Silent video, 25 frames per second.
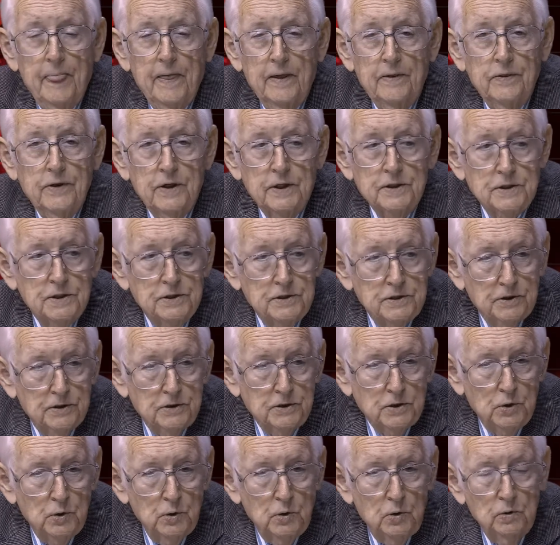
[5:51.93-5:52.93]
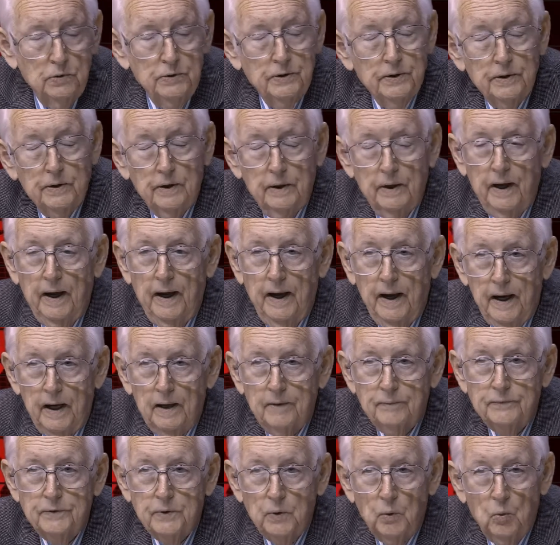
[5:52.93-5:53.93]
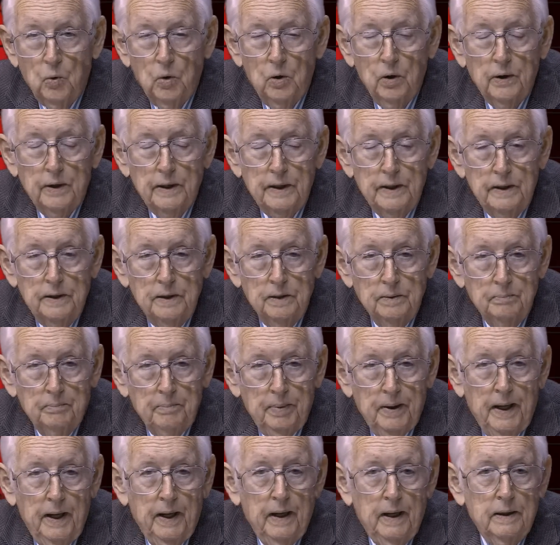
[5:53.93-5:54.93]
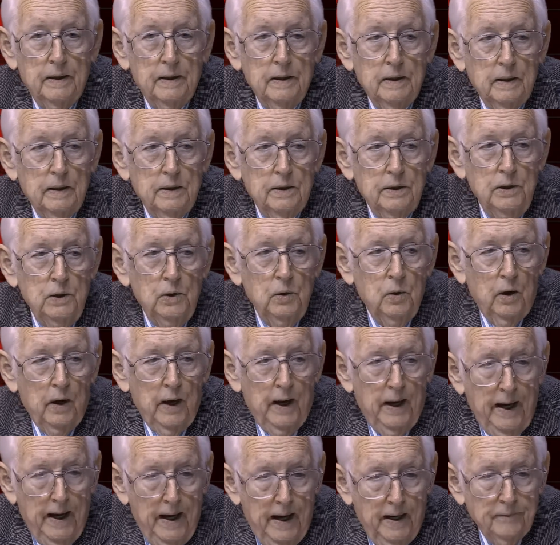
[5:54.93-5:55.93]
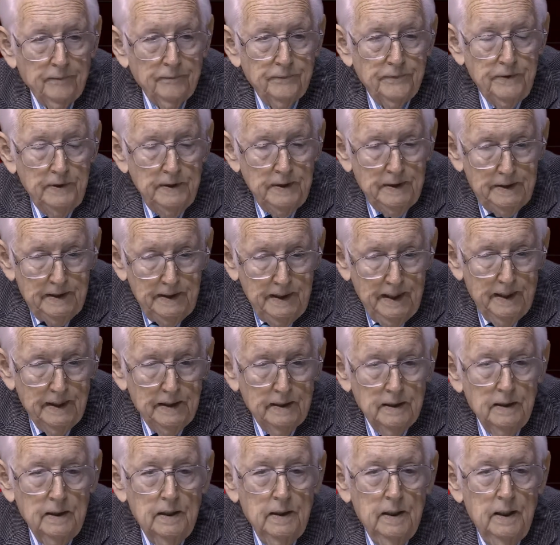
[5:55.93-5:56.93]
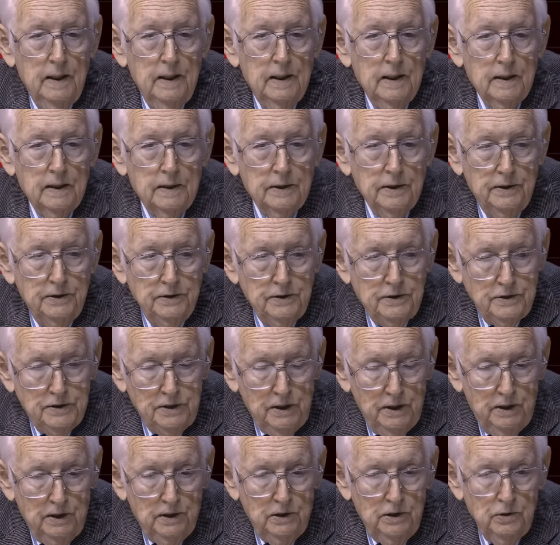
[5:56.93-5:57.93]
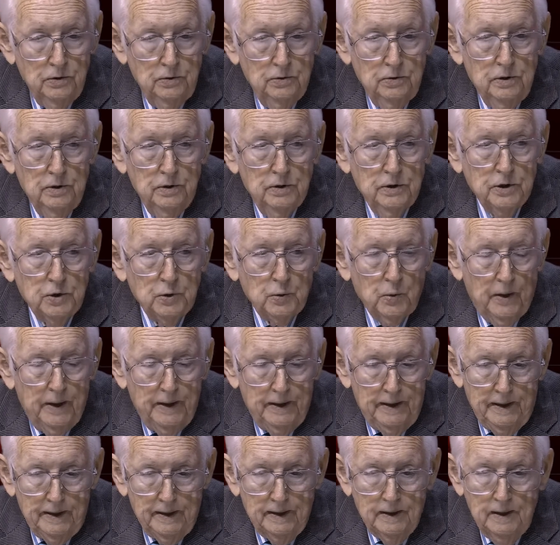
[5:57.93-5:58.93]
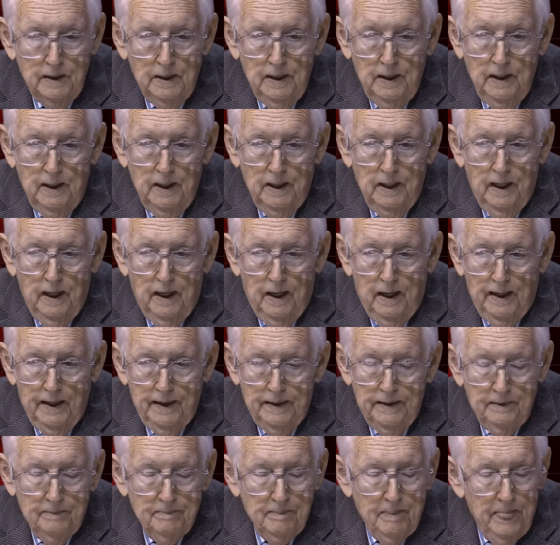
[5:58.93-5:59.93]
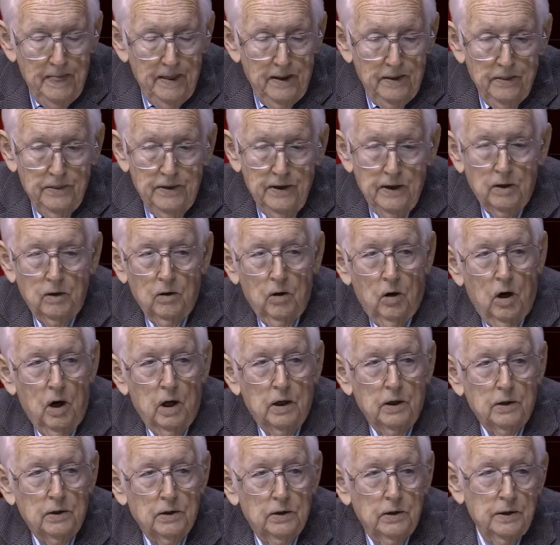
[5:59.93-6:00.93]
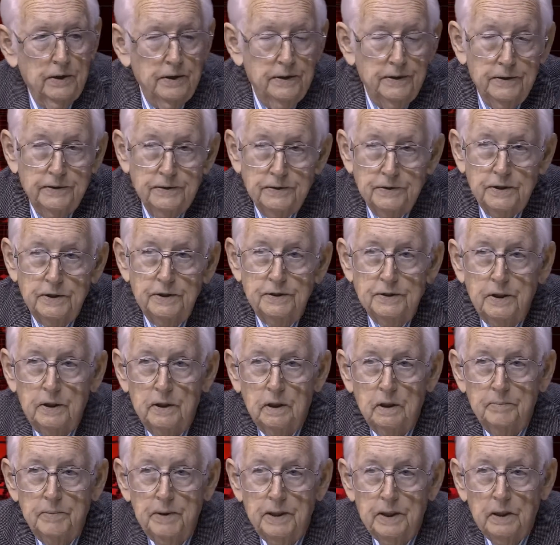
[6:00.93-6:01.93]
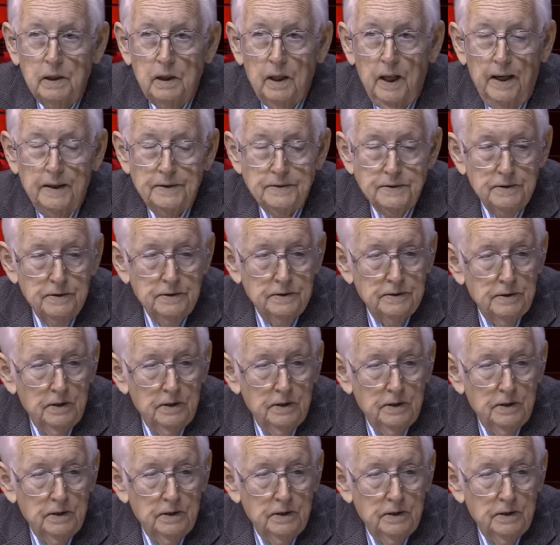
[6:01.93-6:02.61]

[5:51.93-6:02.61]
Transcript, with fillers: This is a tool you're going to have to work in panic. You have to get continued training. I there are good CCW classes,